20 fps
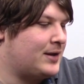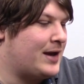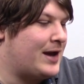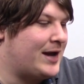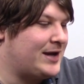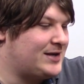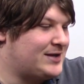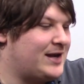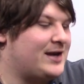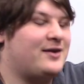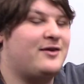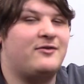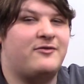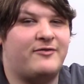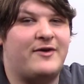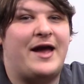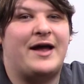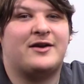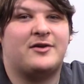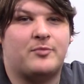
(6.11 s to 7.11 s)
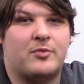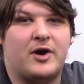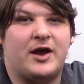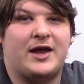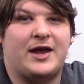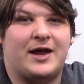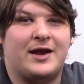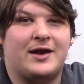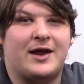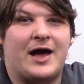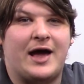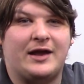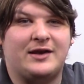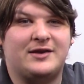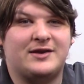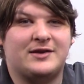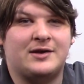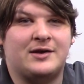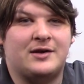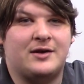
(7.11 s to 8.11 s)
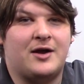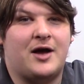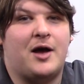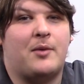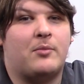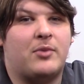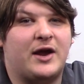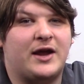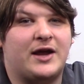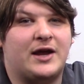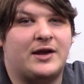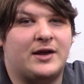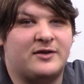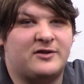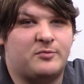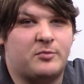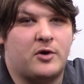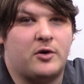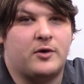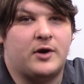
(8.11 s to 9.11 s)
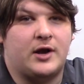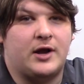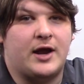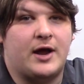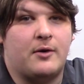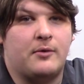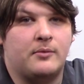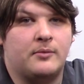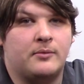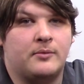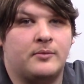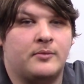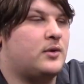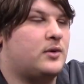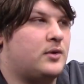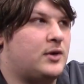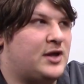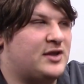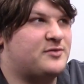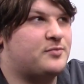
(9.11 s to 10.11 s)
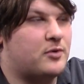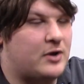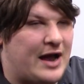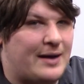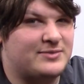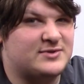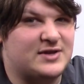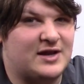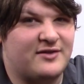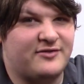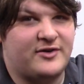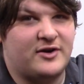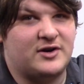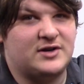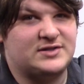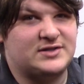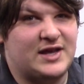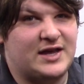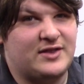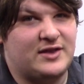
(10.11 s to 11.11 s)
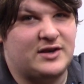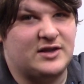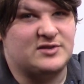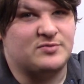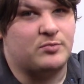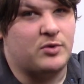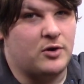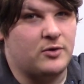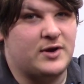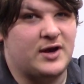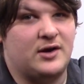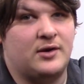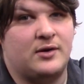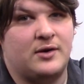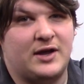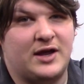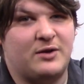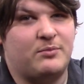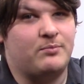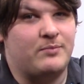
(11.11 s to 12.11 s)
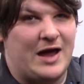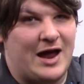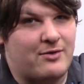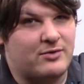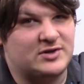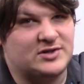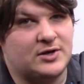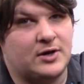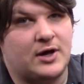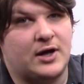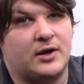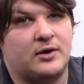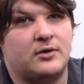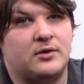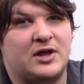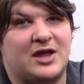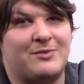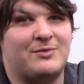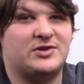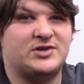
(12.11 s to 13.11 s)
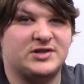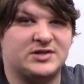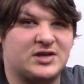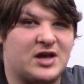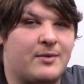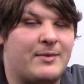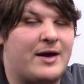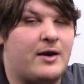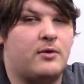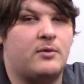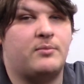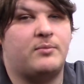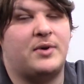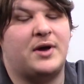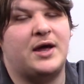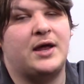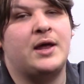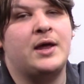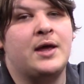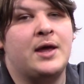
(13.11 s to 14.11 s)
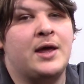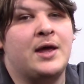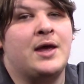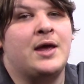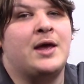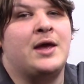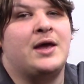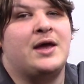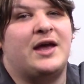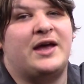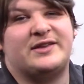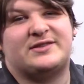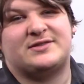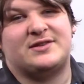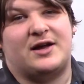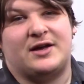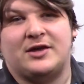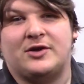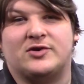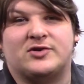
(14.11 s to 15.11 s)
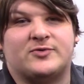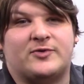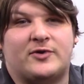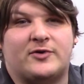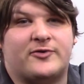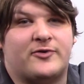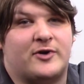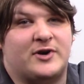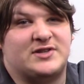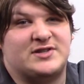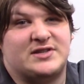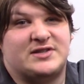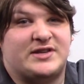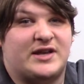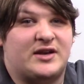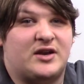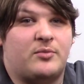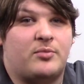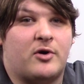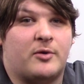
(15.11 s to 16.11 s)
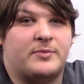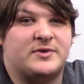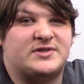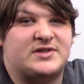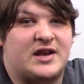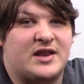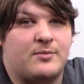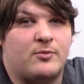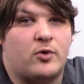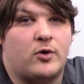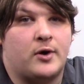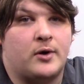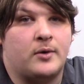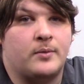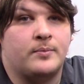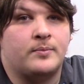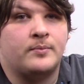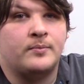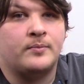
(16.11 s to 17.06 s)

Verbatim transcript: I did, in fact, break it. I didn't not break it. It's broken now. It's perhaps not fair to say that it's broken. It powers on, images come out, but it's not useful for its intended purpose anymore.